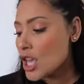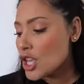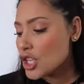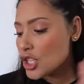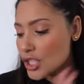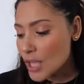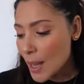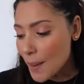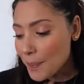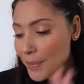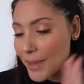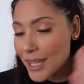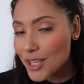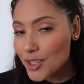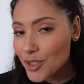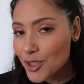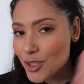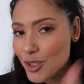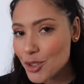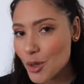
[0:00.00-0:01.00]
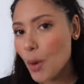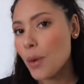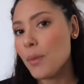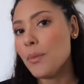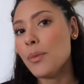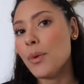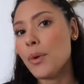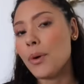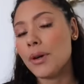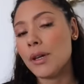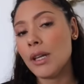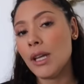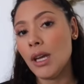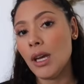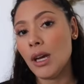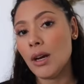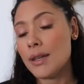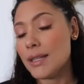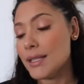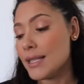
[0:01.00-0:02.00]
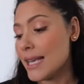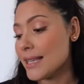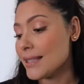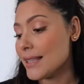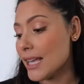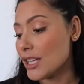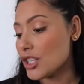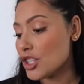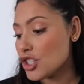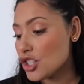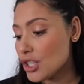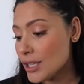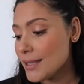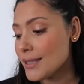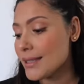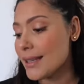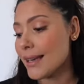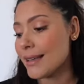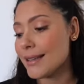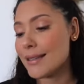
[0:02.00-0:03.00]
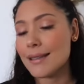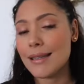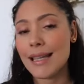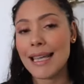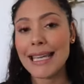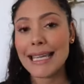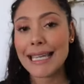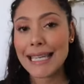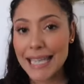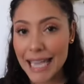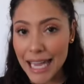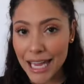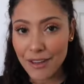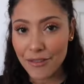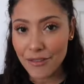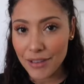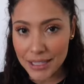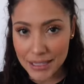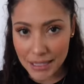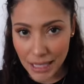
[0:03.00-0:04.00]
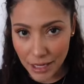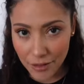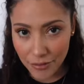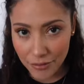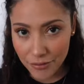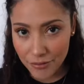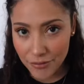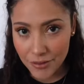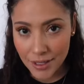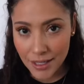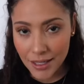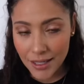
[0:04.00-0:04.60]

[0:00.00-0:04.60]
Something so important here it says that Jesus gave his life.